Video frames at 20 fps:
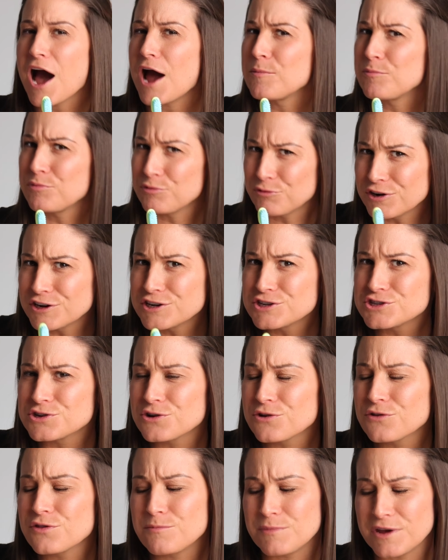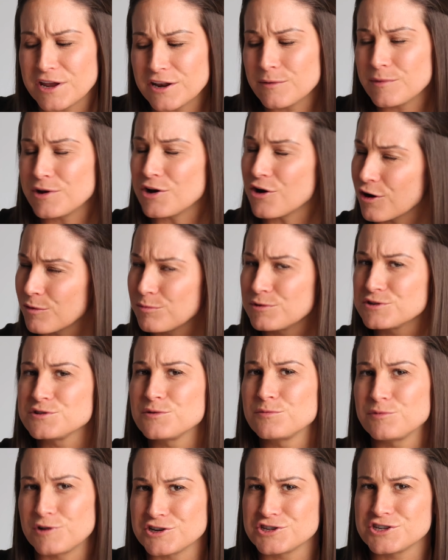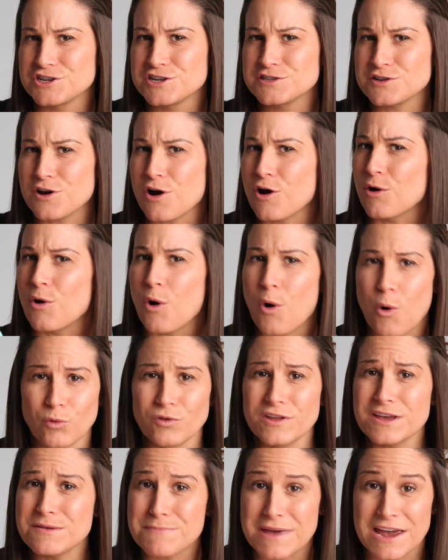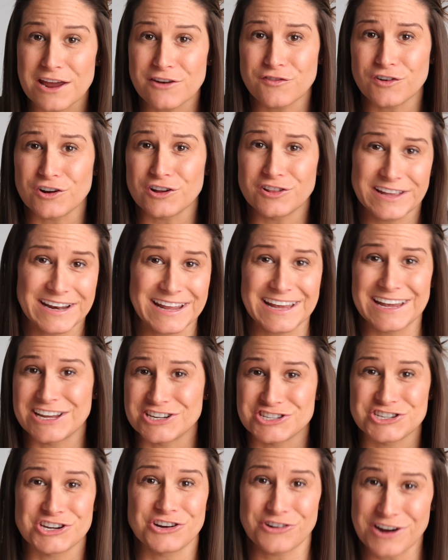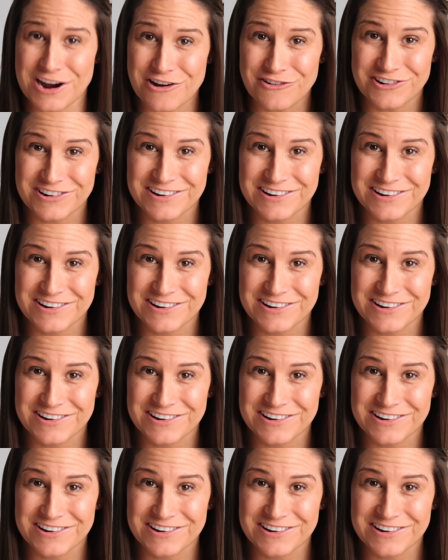I'm pretty sure the medium and hard bristle brushes are only made for cleaning kitchen grout.